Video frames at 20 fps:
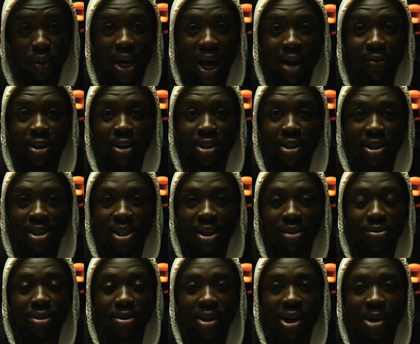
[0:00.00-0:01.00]
don't have a
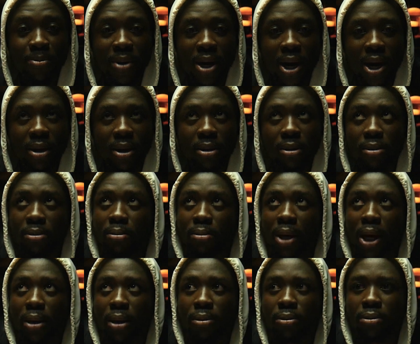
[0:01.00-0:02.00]
G7 camera,
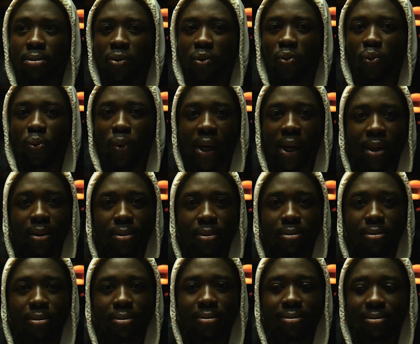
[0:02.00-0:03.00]
but wait
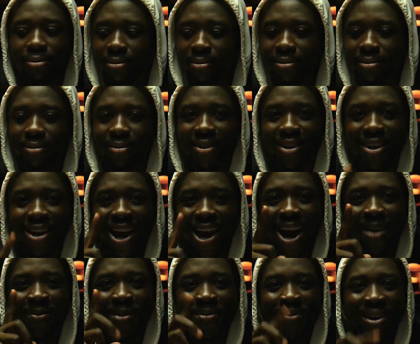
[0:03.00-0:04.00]

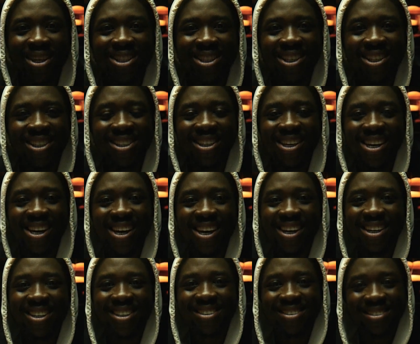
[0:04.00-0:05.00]
I'm a
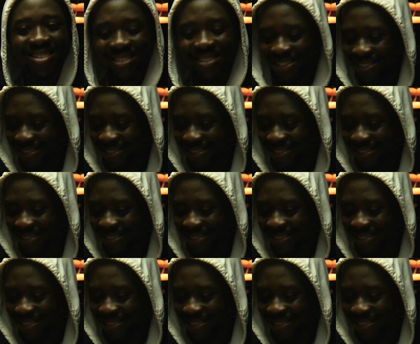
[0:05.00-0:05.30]
magician.